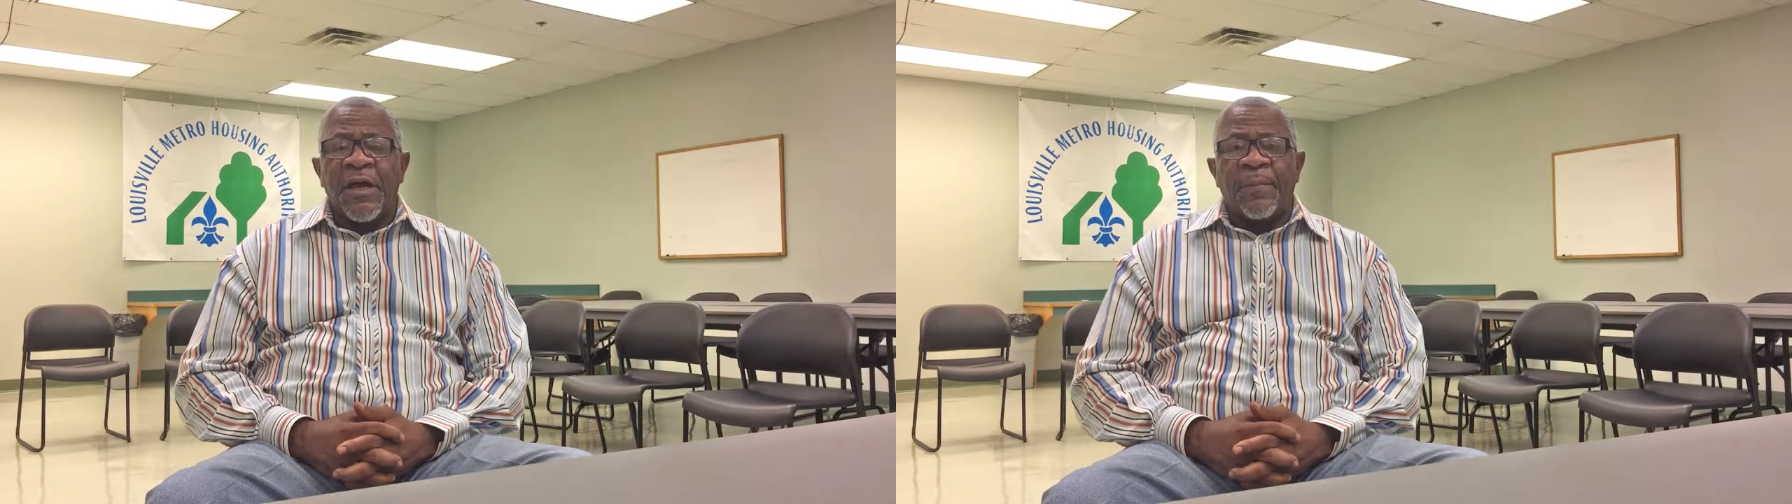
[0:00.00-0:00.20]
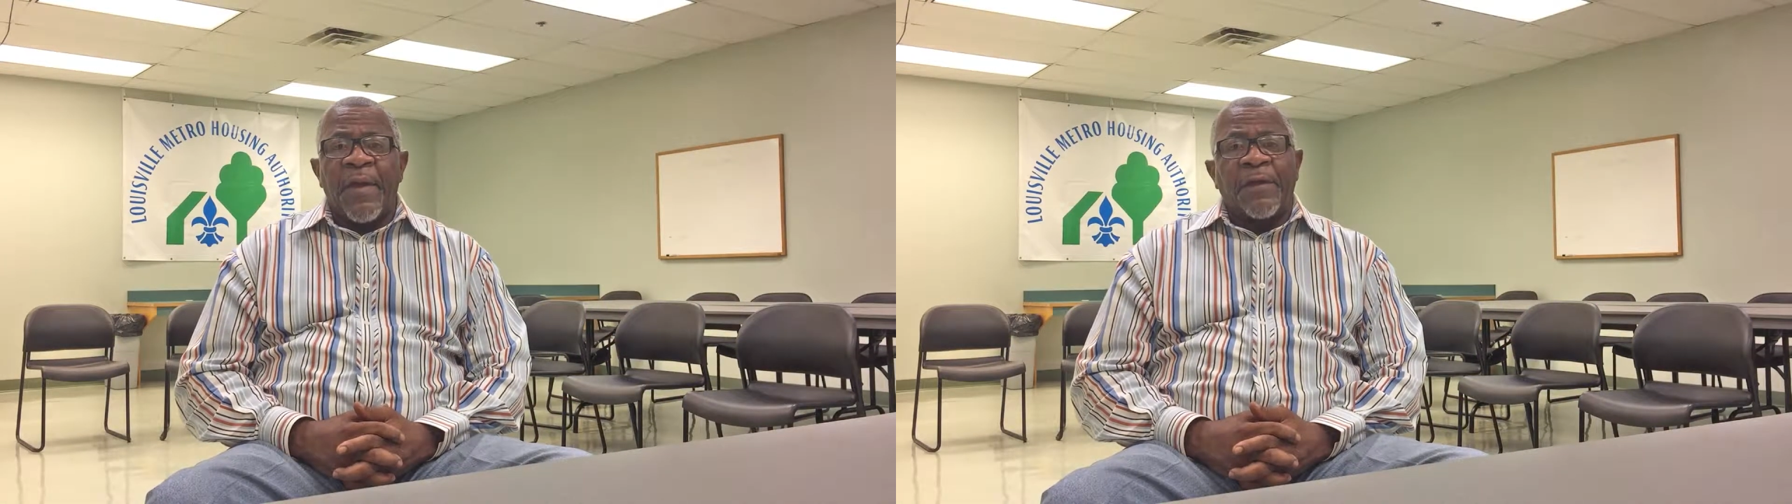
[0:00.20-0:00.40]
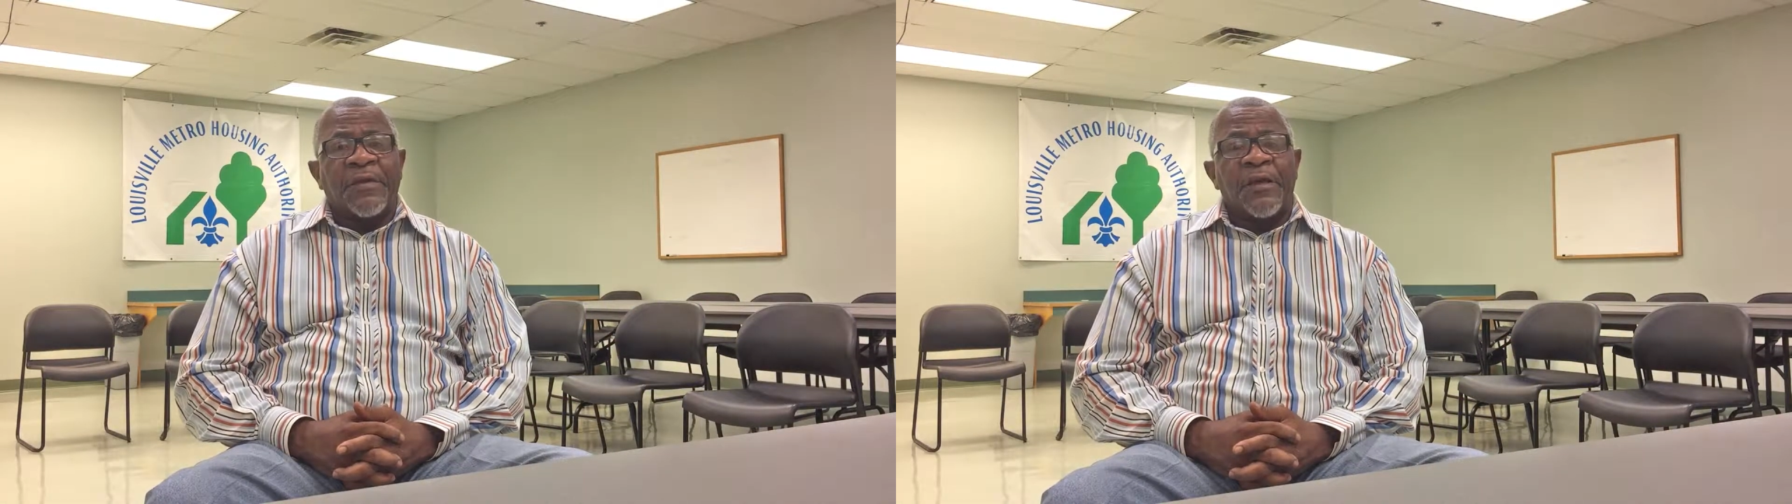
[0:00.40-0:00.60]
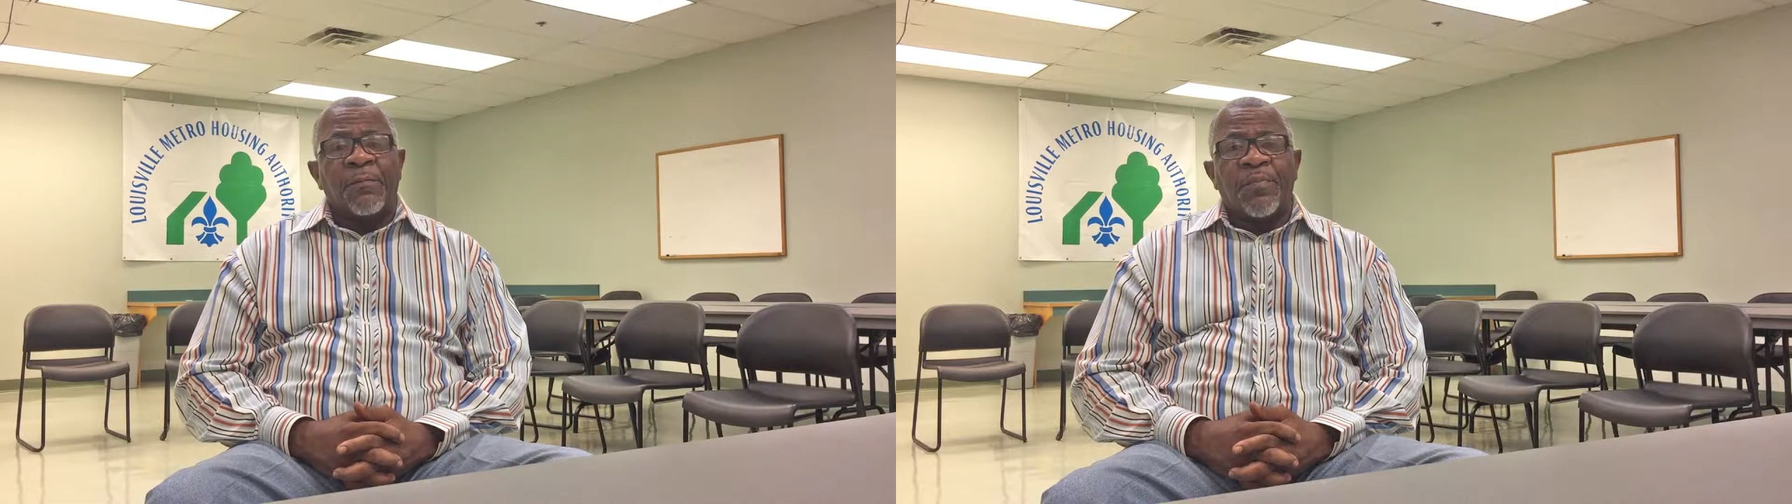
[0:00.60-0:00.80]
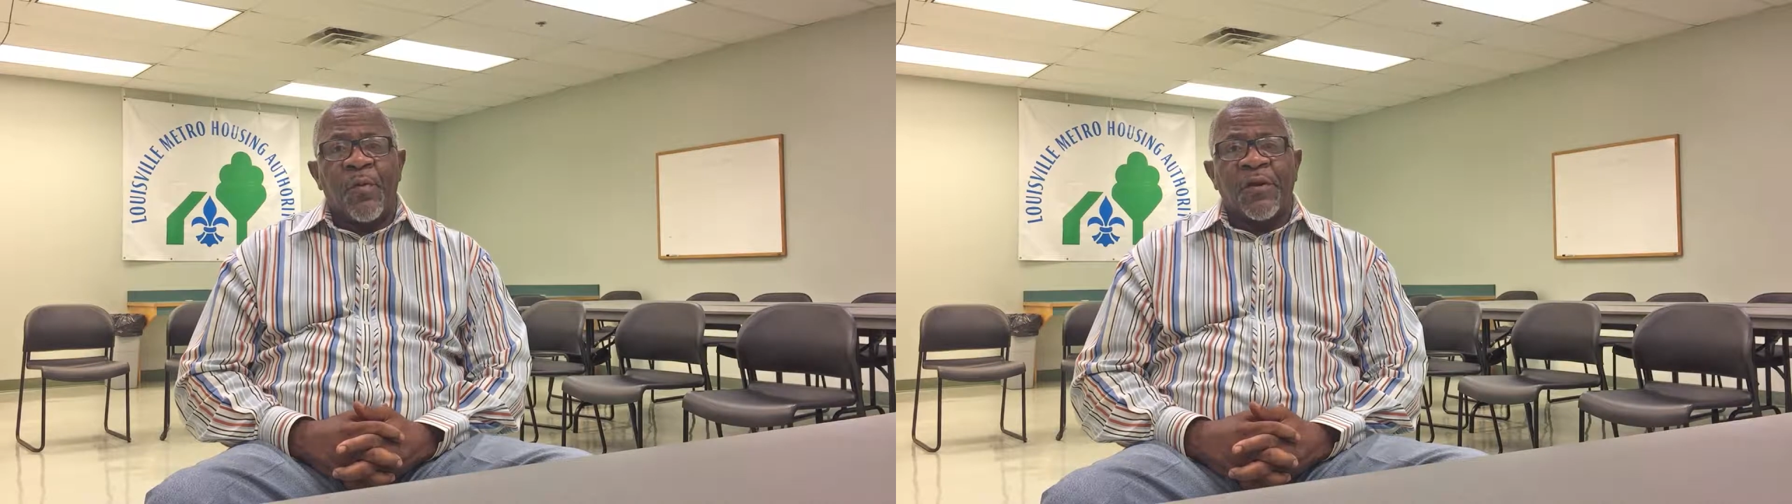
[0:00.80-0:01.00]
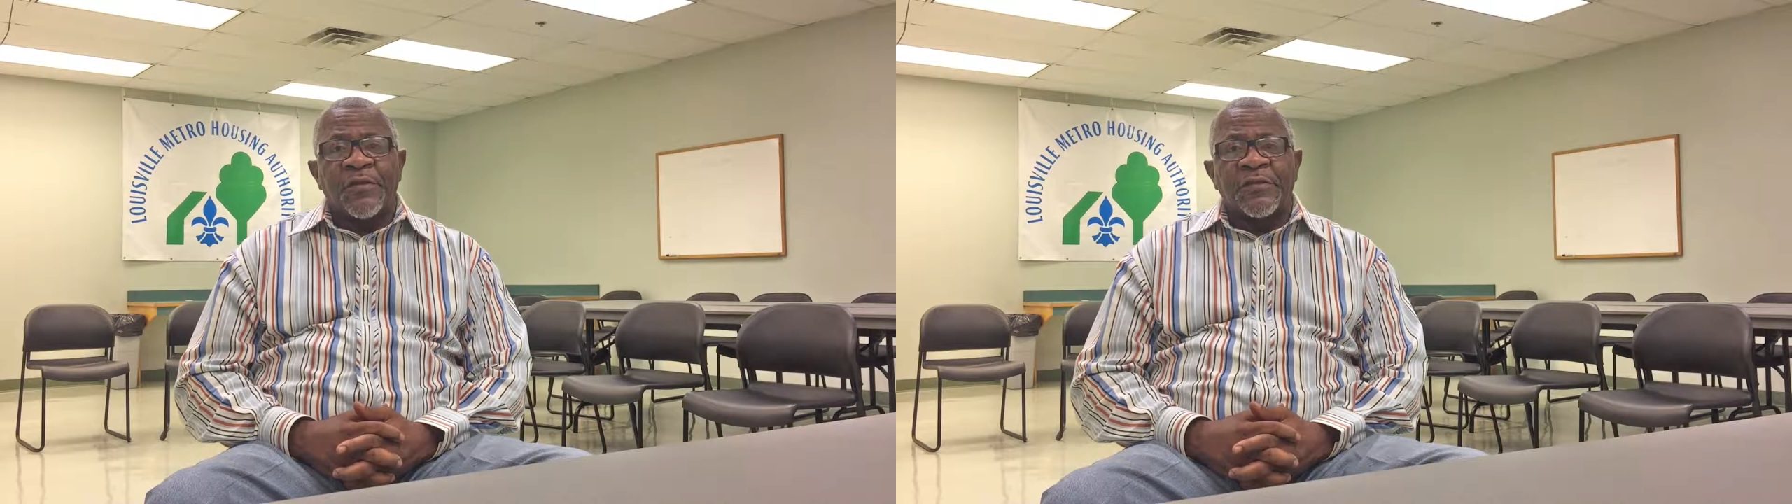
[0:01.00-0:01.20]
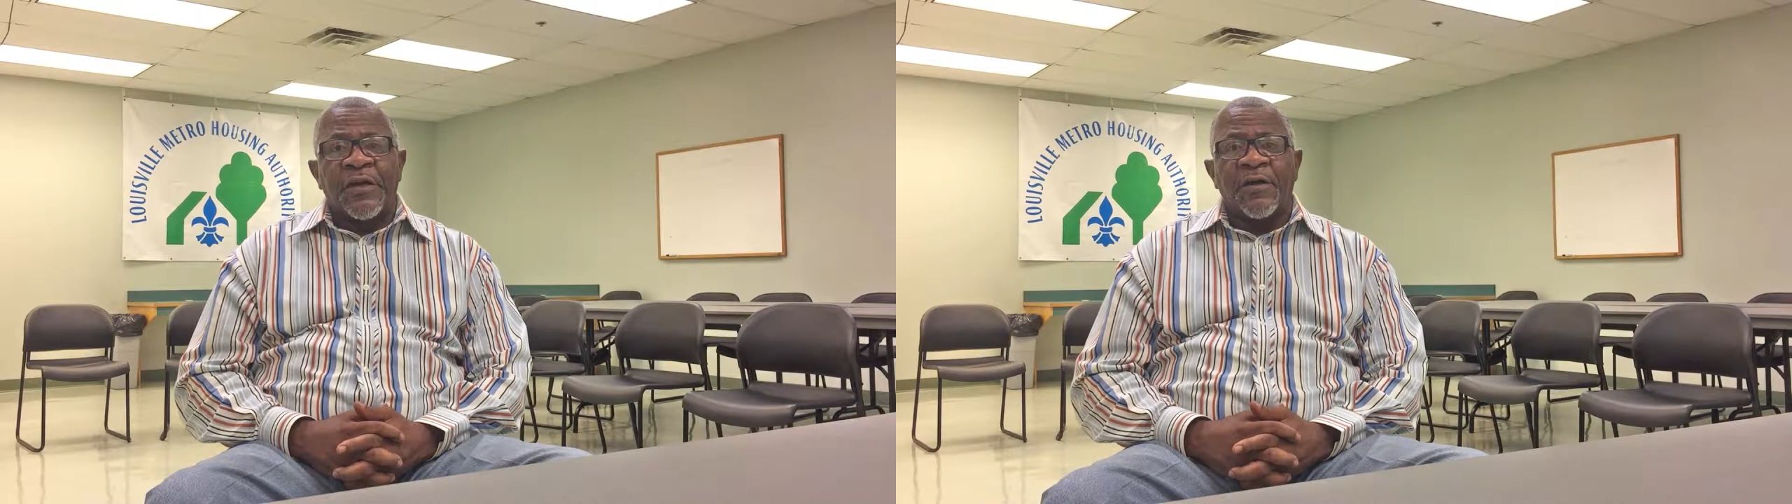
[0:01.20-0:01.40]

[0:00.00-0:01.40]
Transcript: about the importance